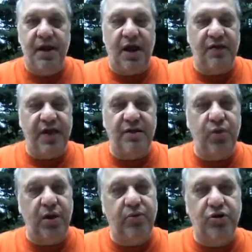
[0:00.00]
and then
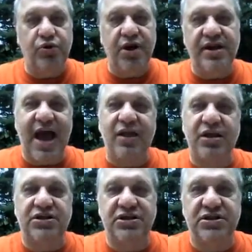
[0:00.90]
we would do an
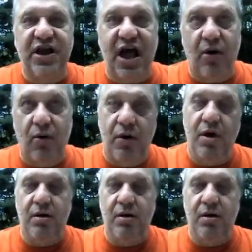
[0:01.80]
analysis of how